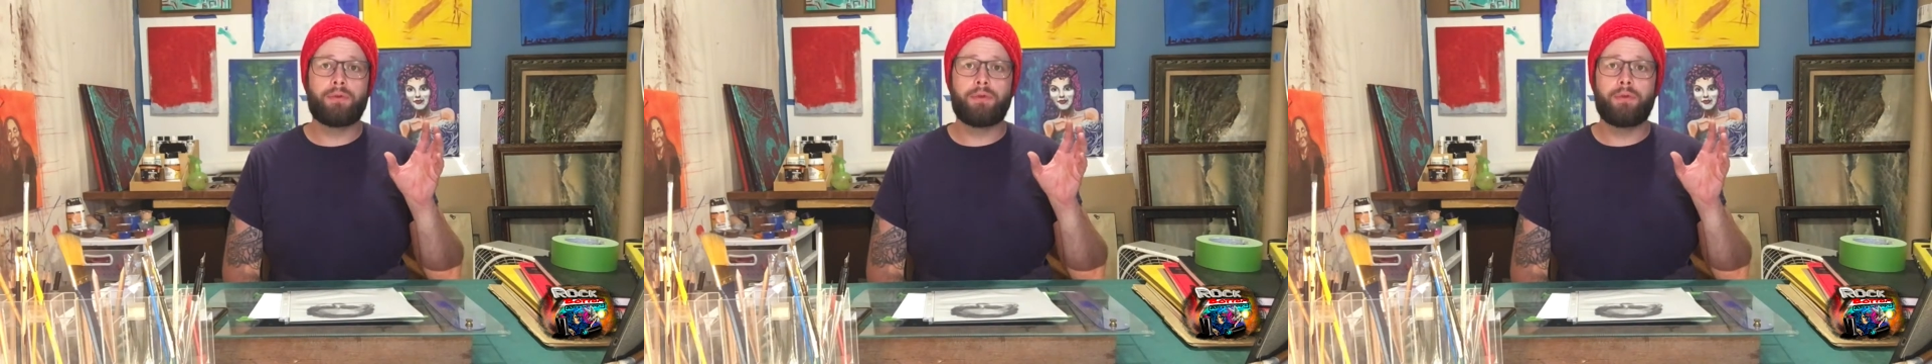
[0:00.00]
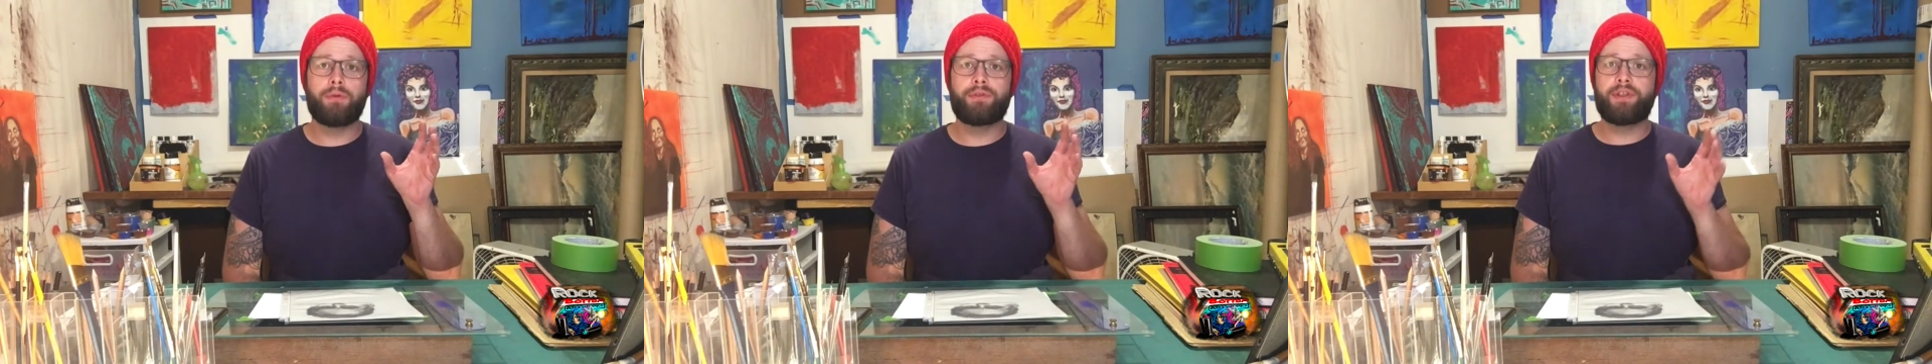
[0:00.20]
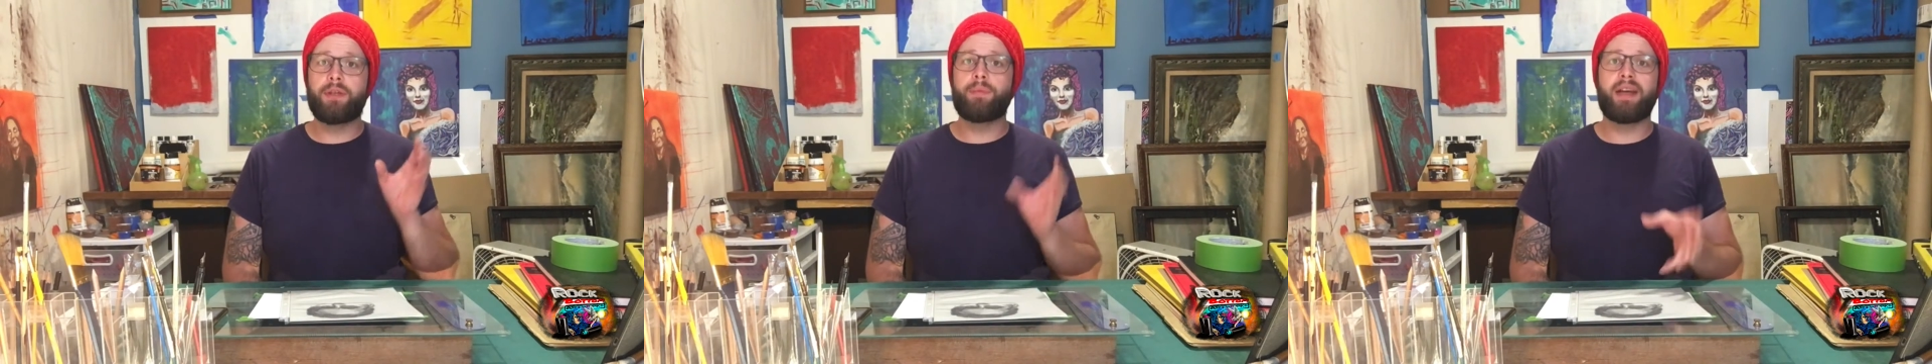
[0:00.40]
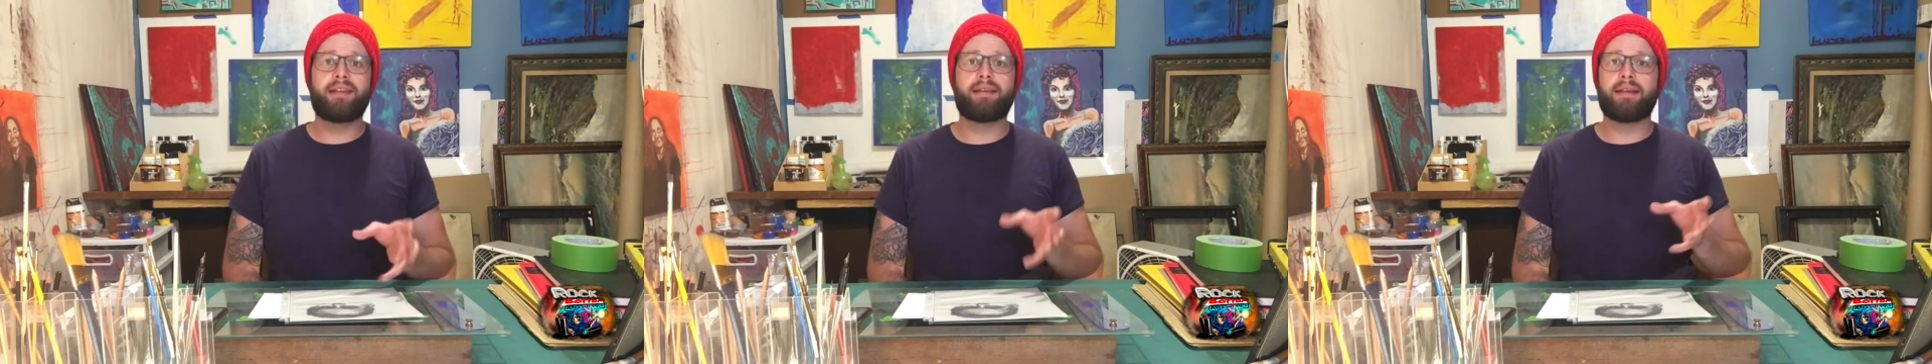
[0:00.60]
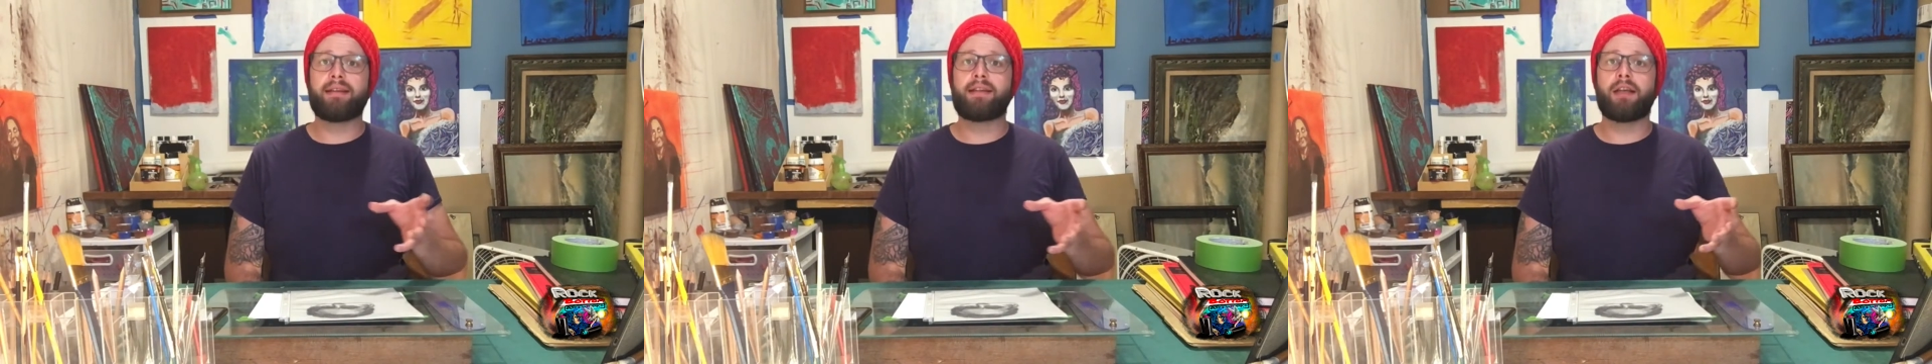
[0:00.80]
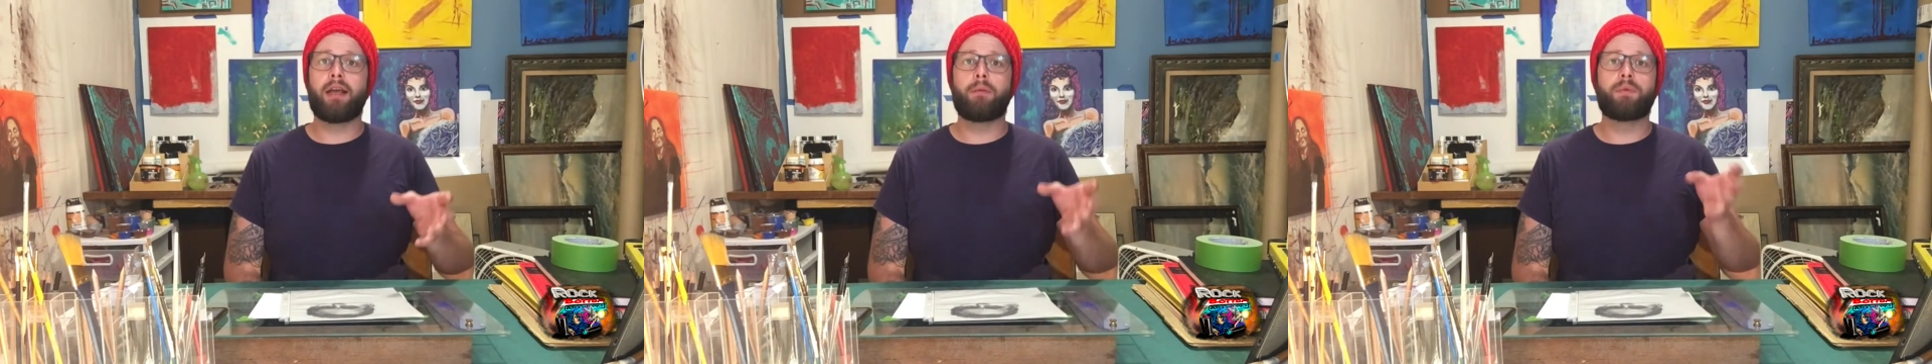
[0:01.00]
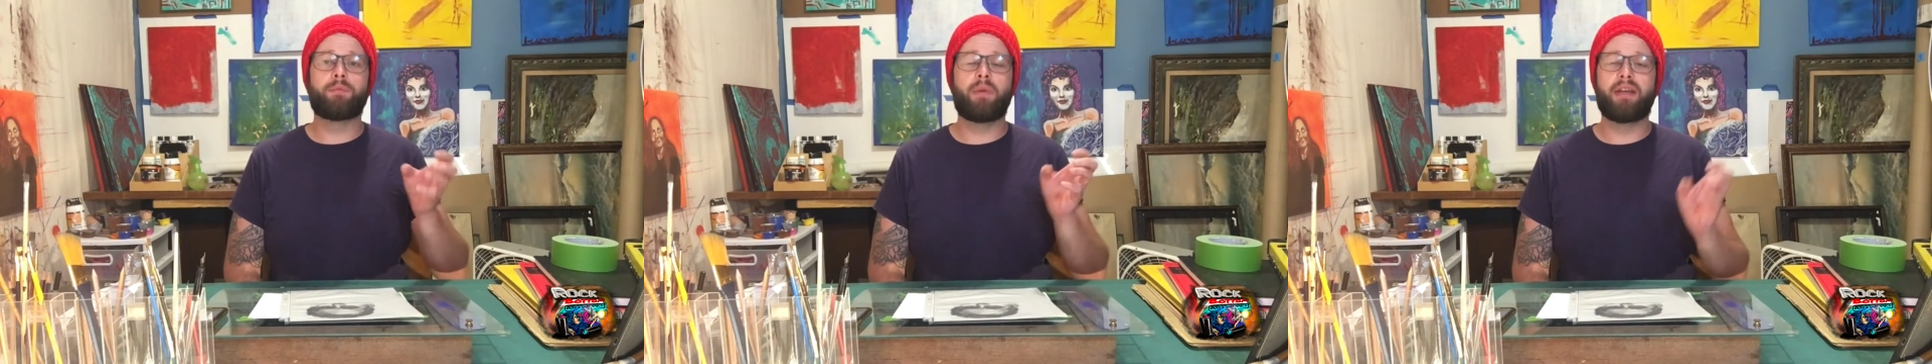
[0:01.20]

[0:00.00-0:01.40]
to see basic shapes,